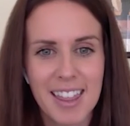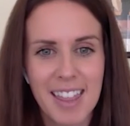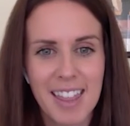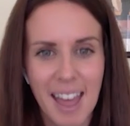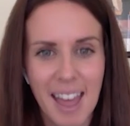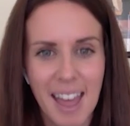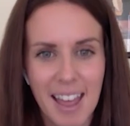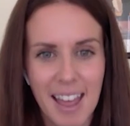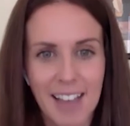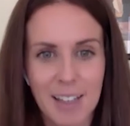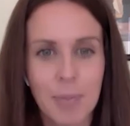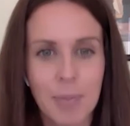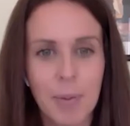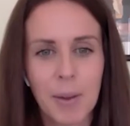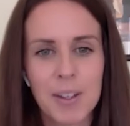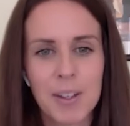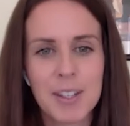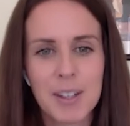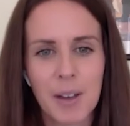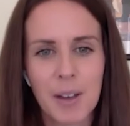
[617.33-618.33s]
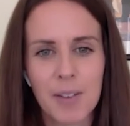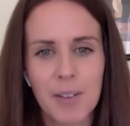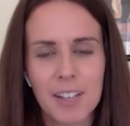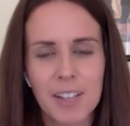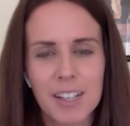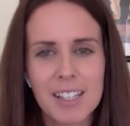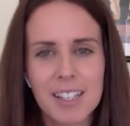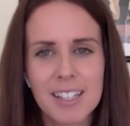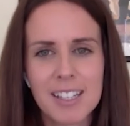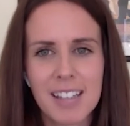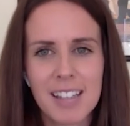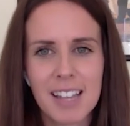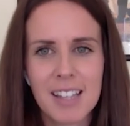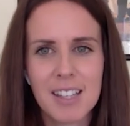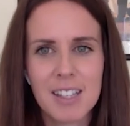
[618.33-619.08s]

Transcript: that expert service. And